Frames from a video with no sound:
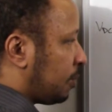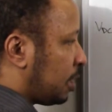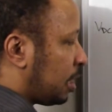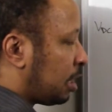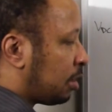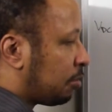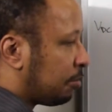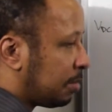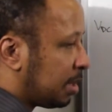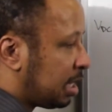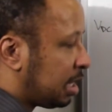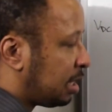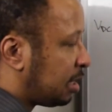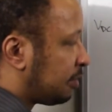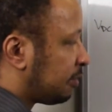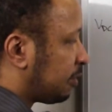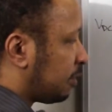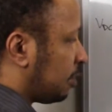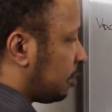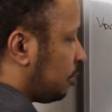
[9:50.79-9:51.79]

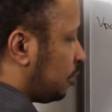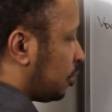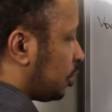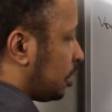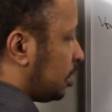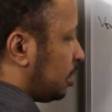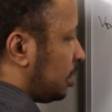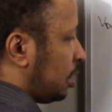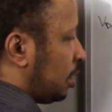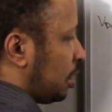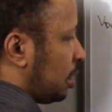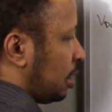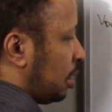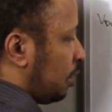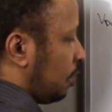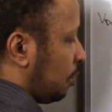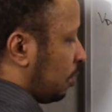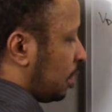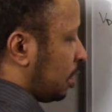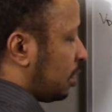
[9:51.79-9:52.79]
intermediate solution.
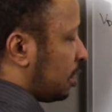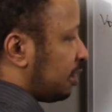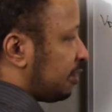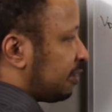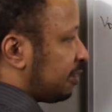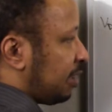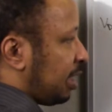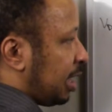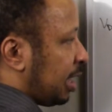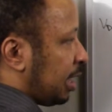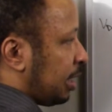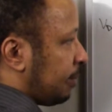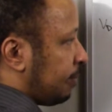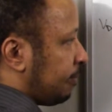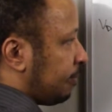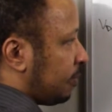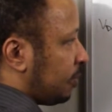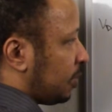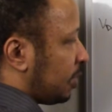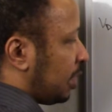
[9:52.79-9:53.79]
We're going to say
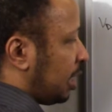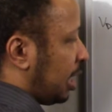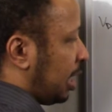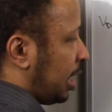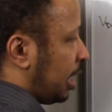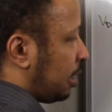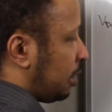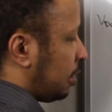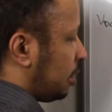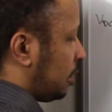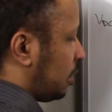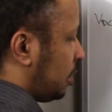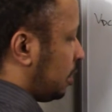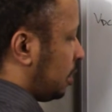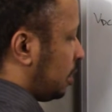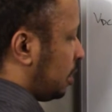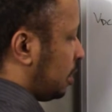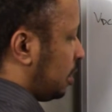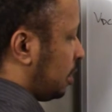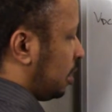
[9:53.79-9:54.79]
that
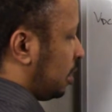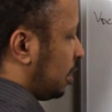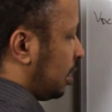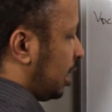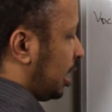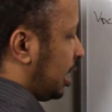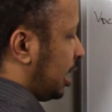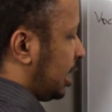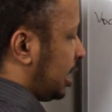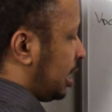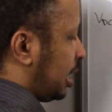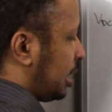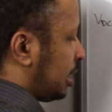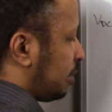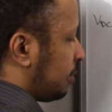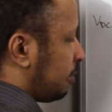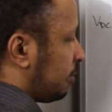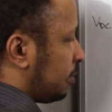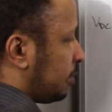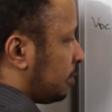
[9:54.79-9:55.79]

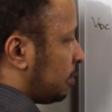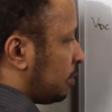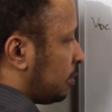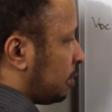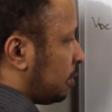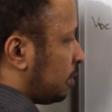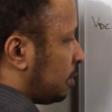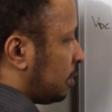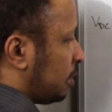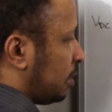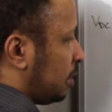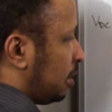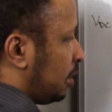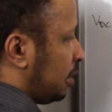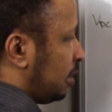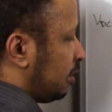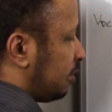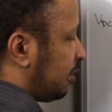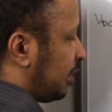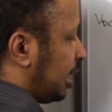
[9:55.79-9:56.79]
A
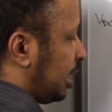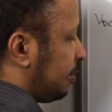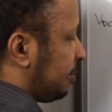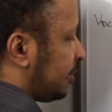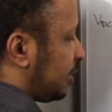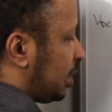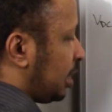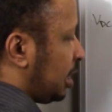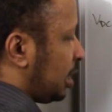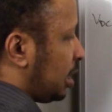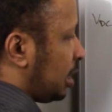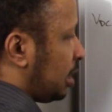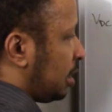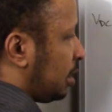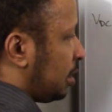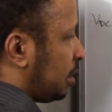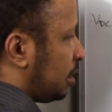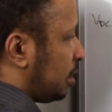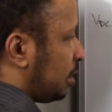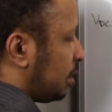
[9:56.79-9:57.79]
times
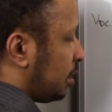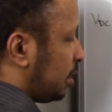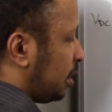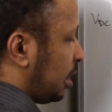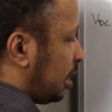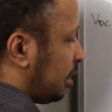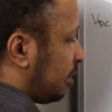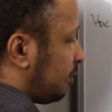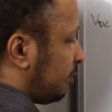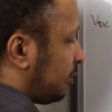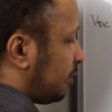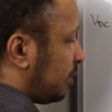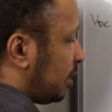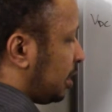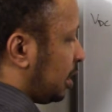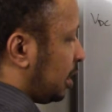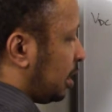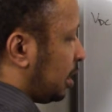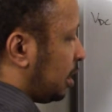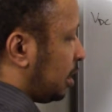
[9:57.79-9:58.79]
E negative
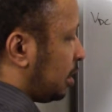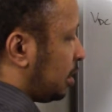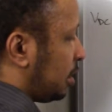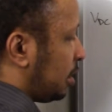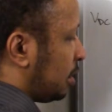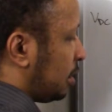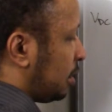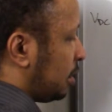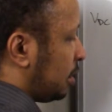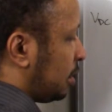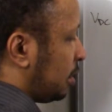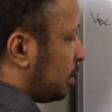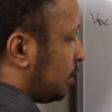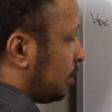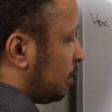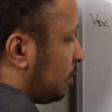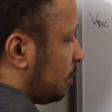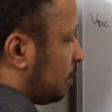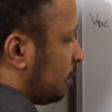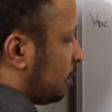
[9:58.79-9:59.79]
T
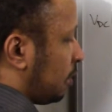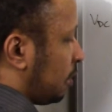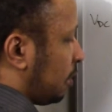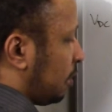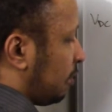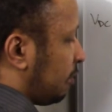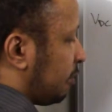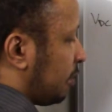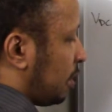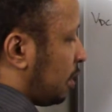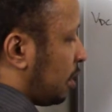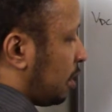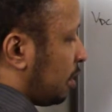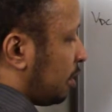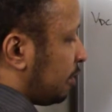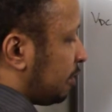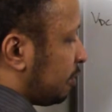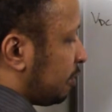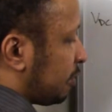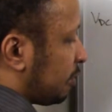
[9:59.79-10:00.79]
over
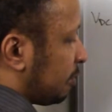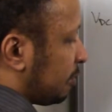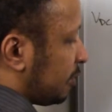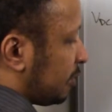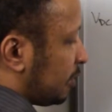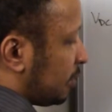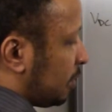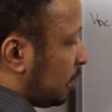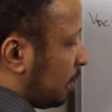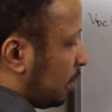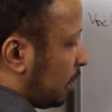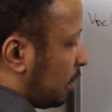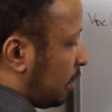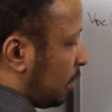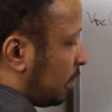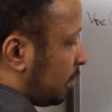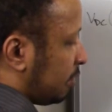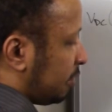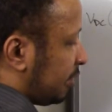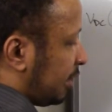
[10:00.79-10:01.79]
R
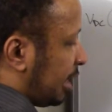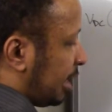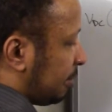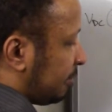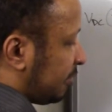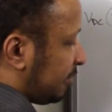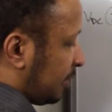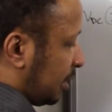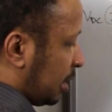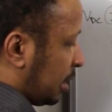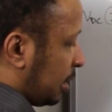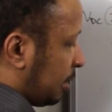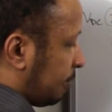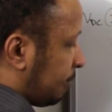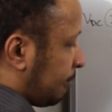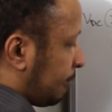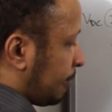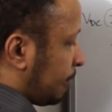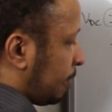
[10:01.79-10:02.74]
times C